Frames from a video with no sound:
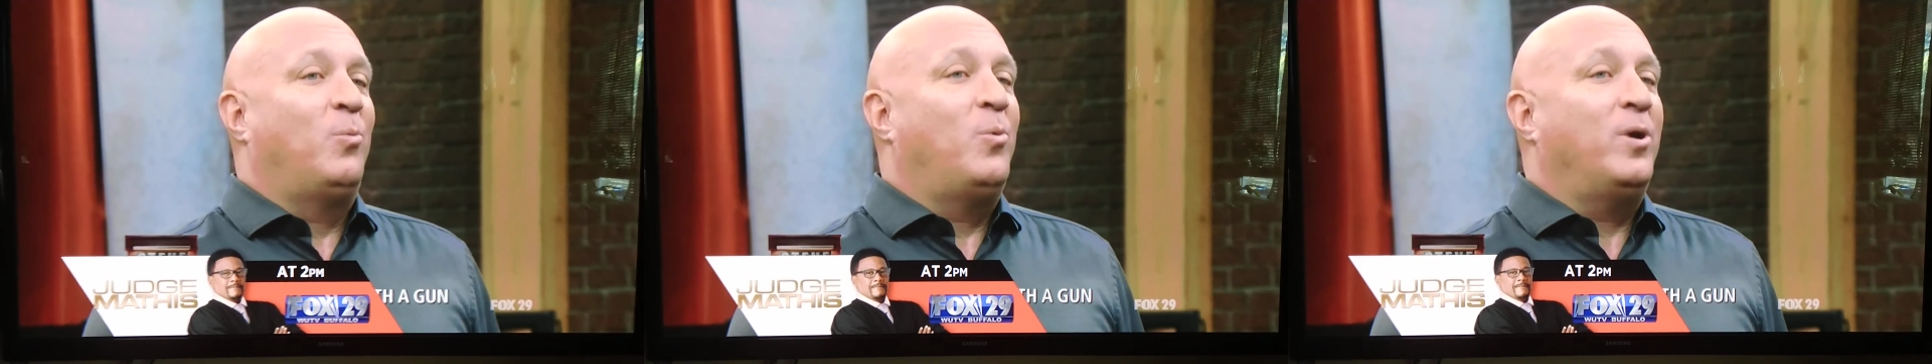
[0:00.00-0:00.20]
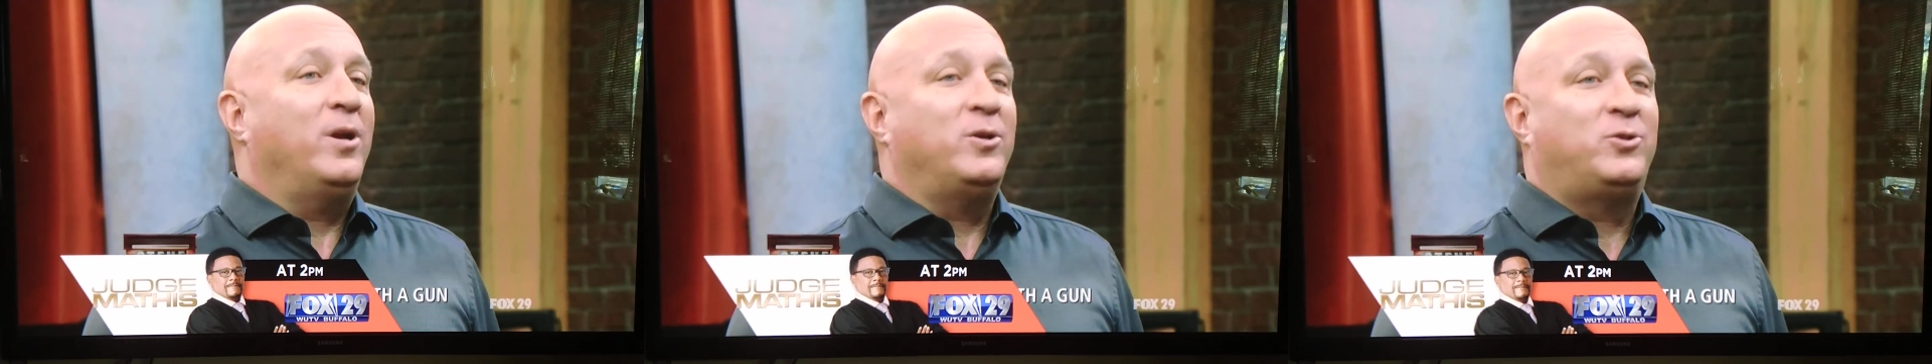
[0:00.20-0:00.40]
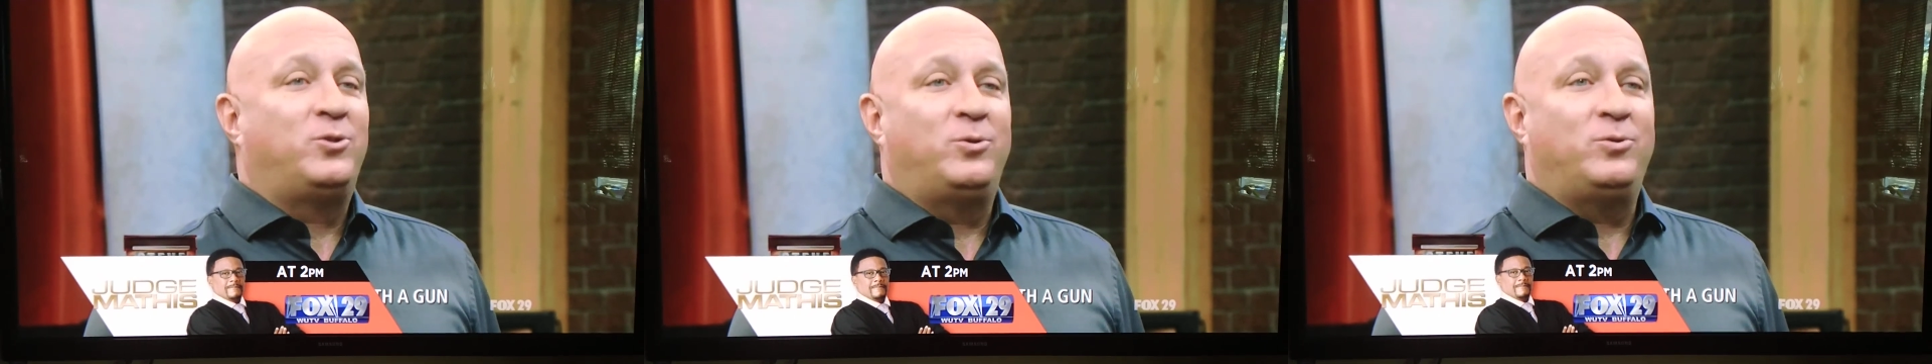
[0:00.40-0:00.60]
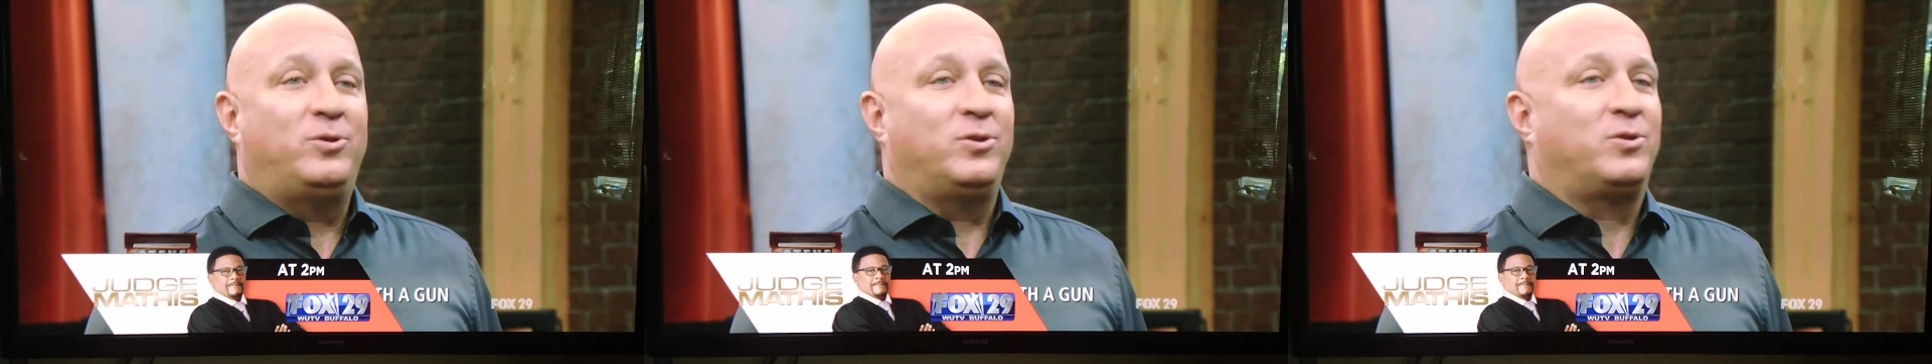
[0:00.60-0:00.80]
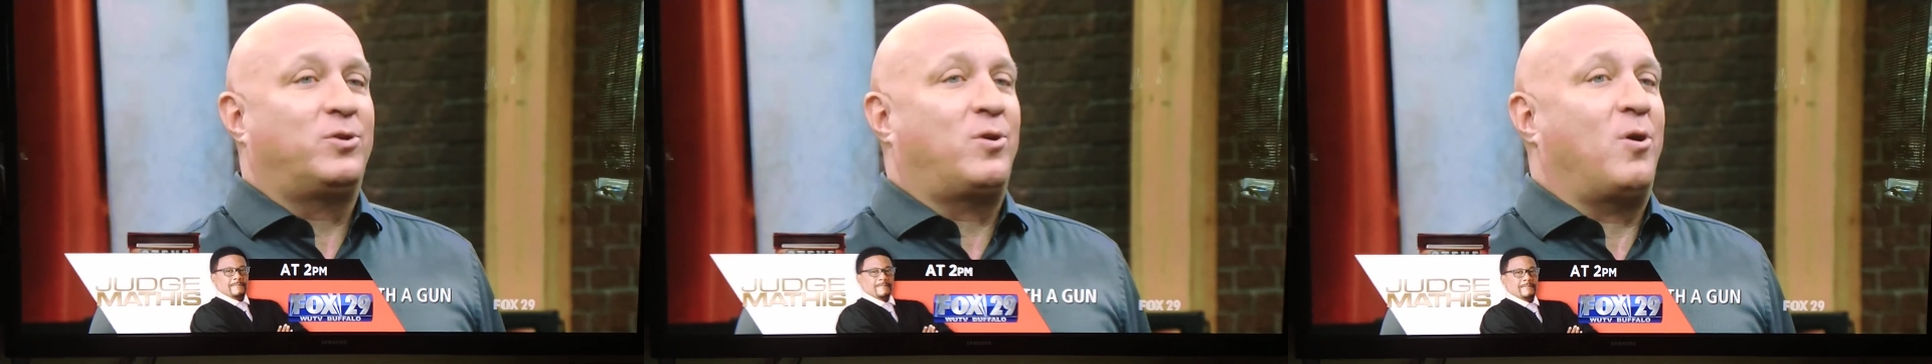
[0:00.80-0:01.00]
wouldn't you
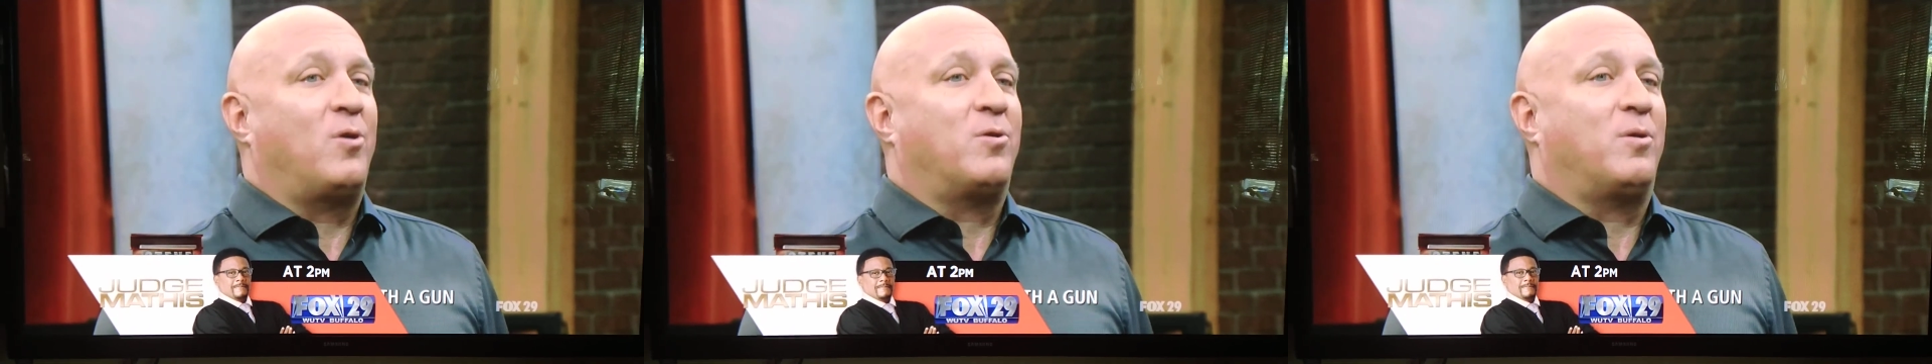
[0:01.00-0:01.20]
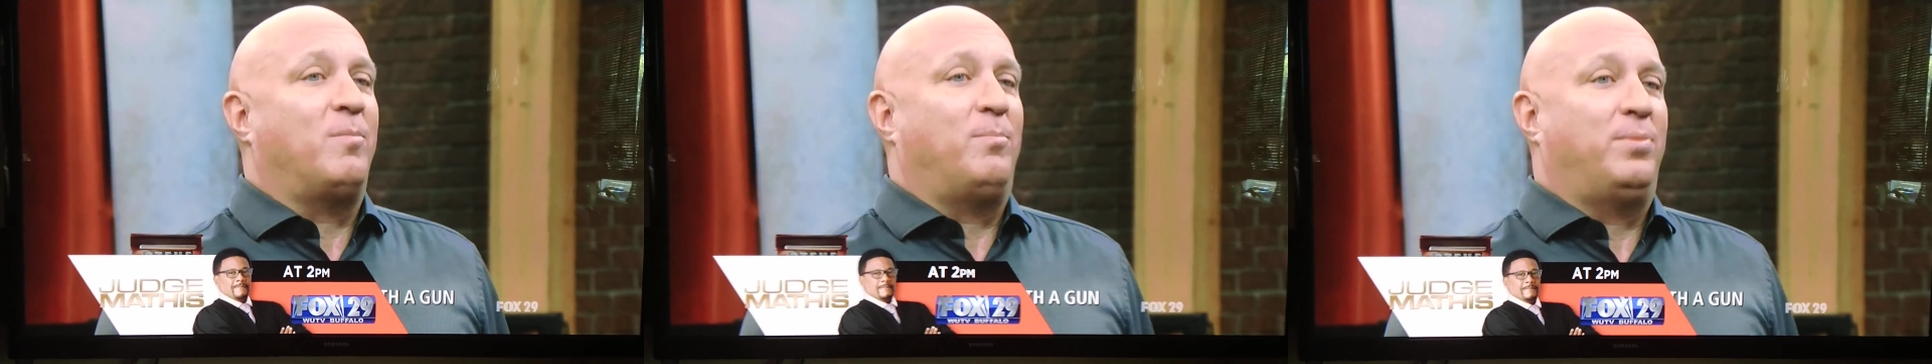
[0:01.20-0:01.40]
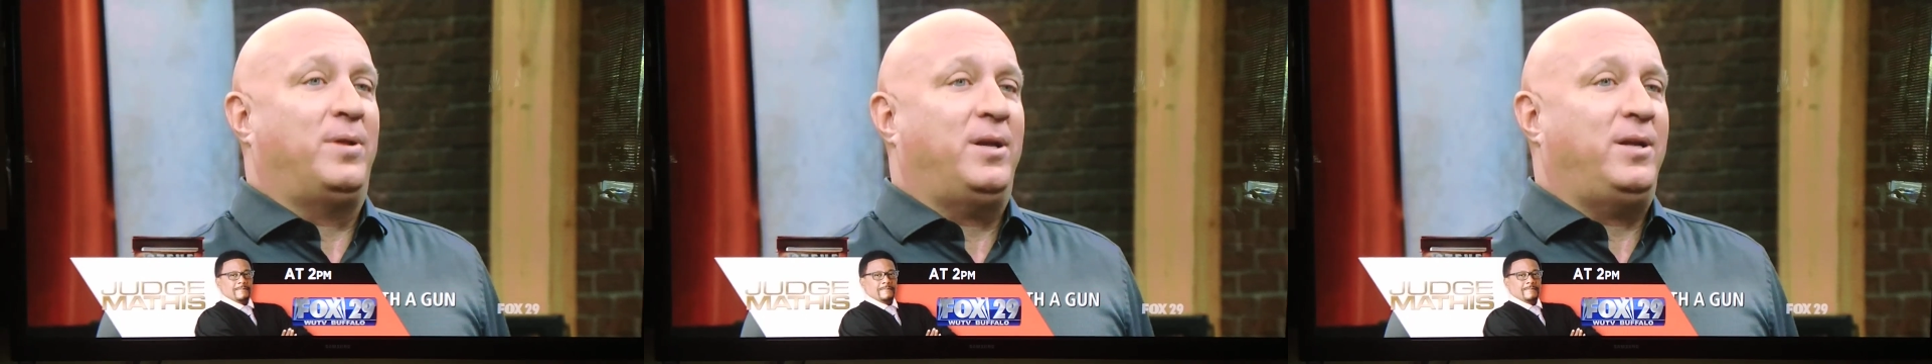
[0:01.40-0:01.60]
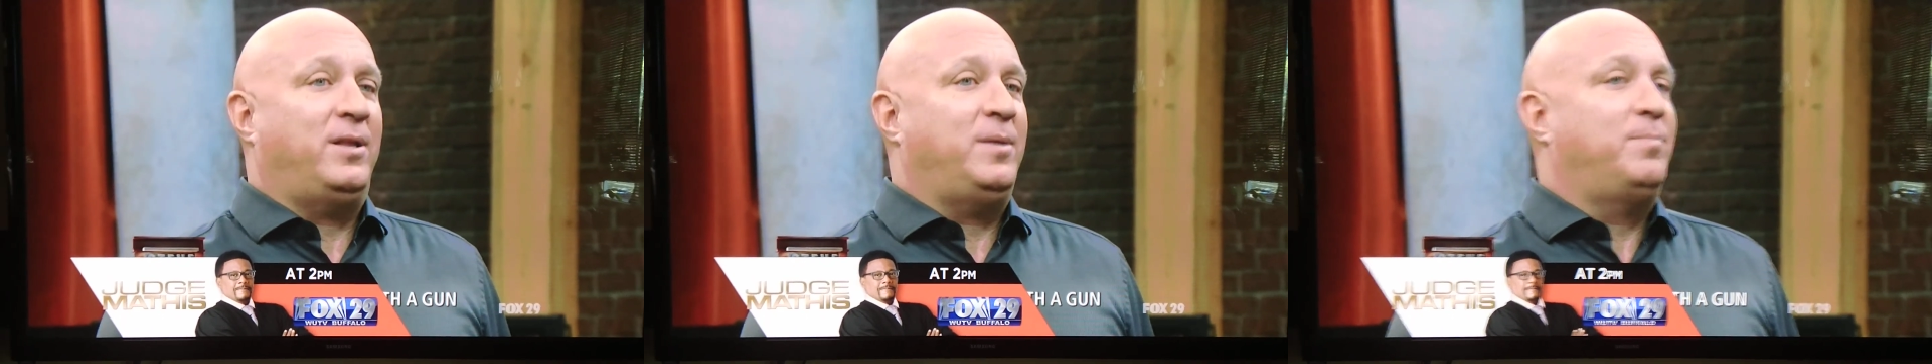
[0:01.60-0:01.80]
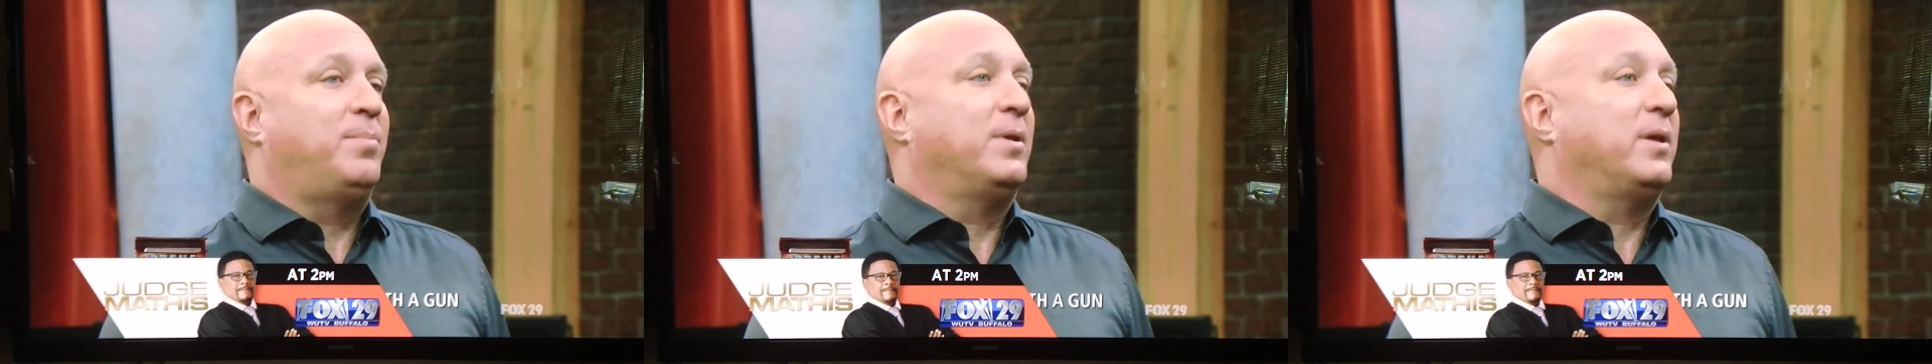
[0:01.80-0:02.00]
just go
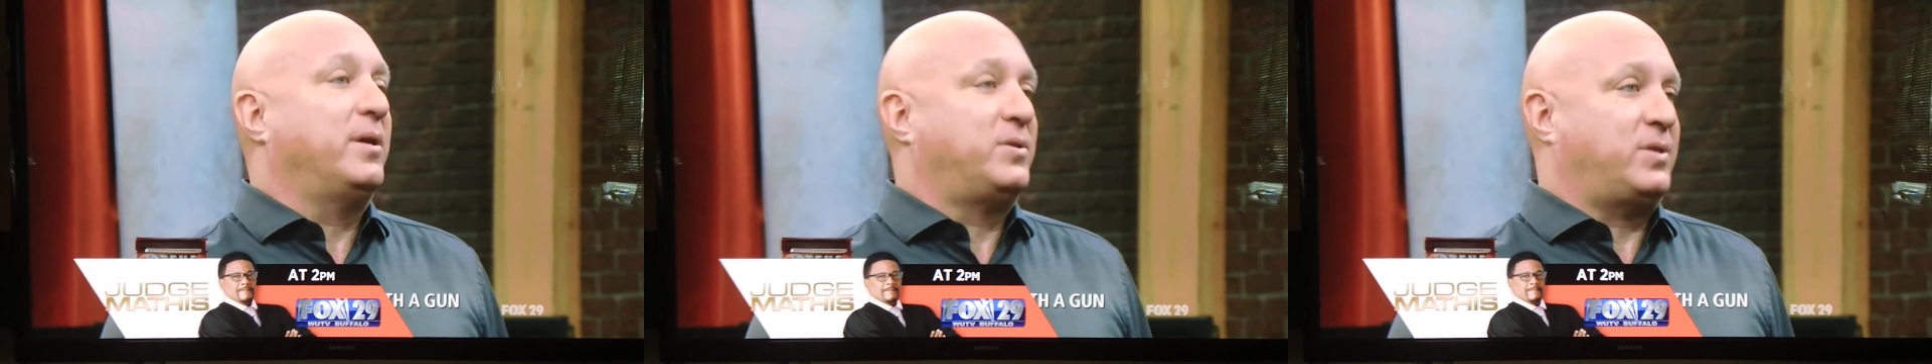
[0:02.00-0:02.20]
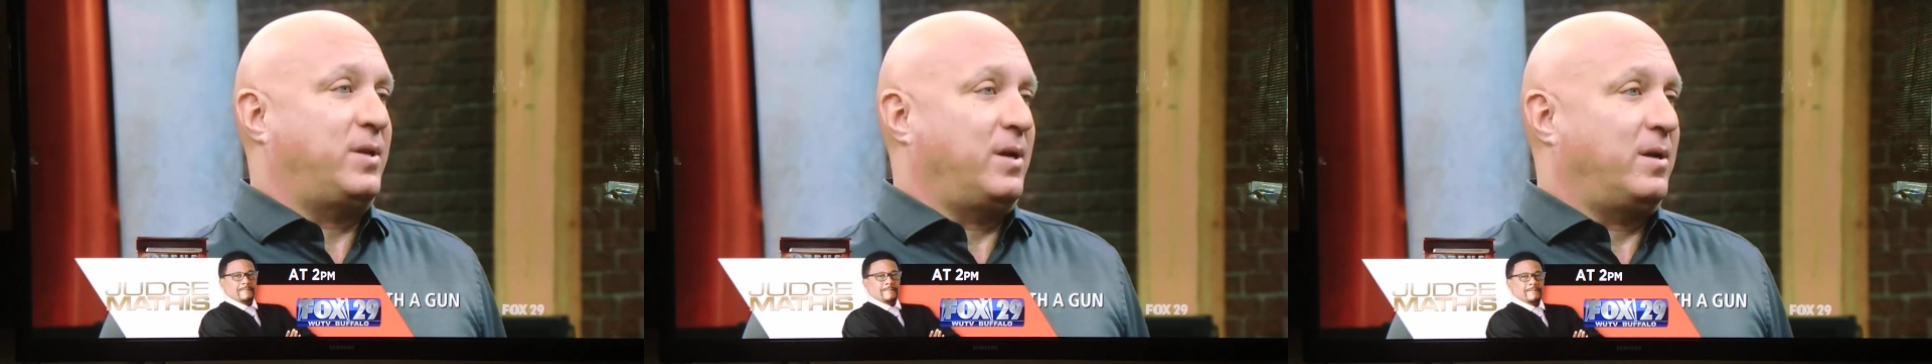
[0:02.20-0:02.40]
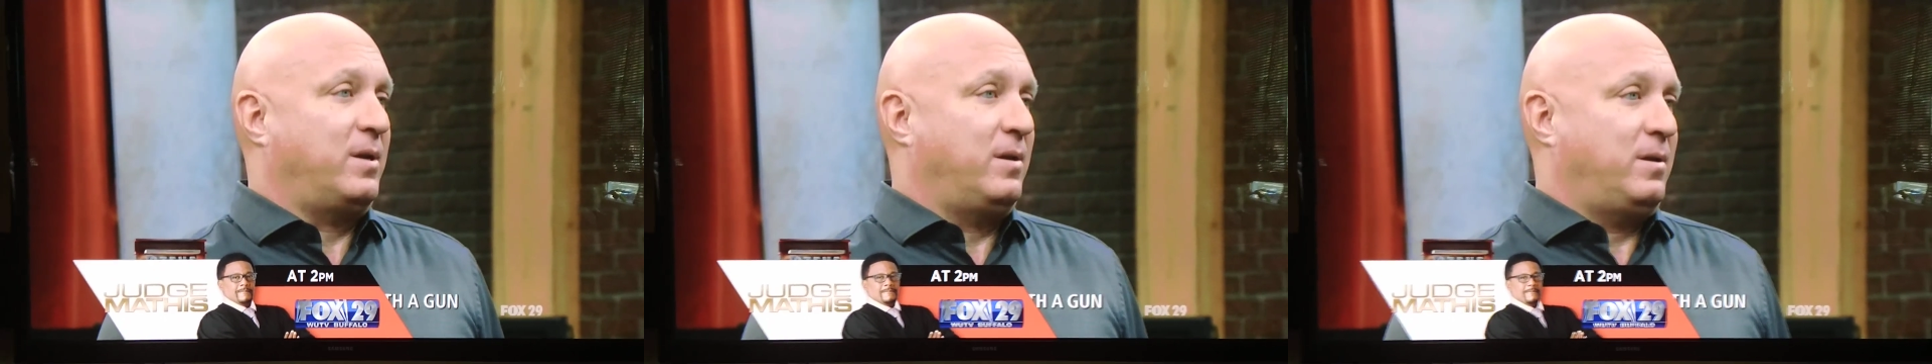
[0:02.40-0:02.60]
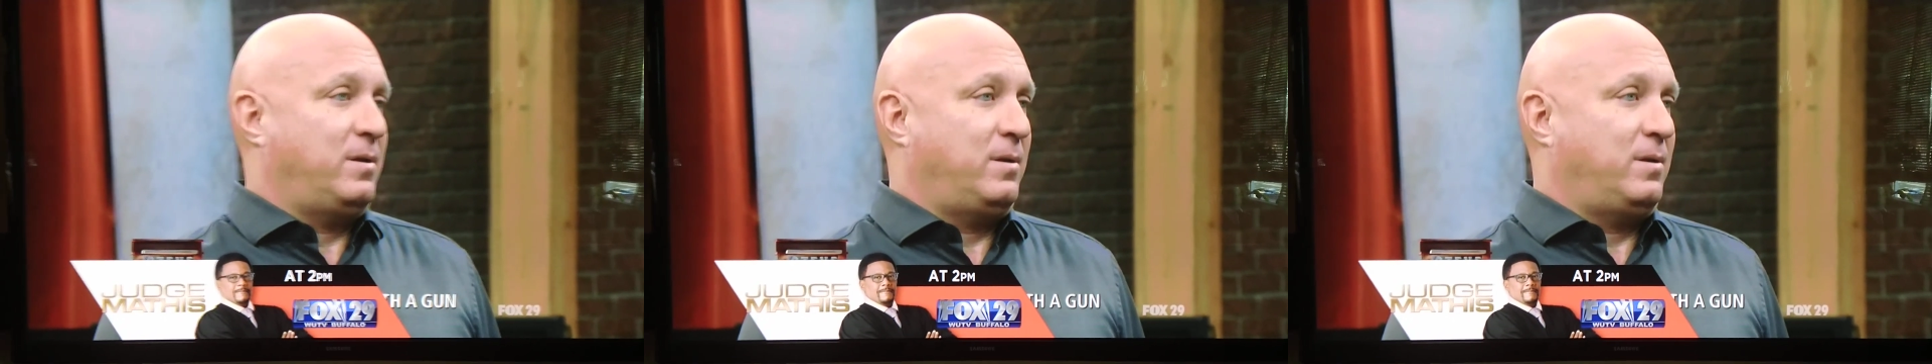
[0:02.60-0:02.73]
completely ballistic?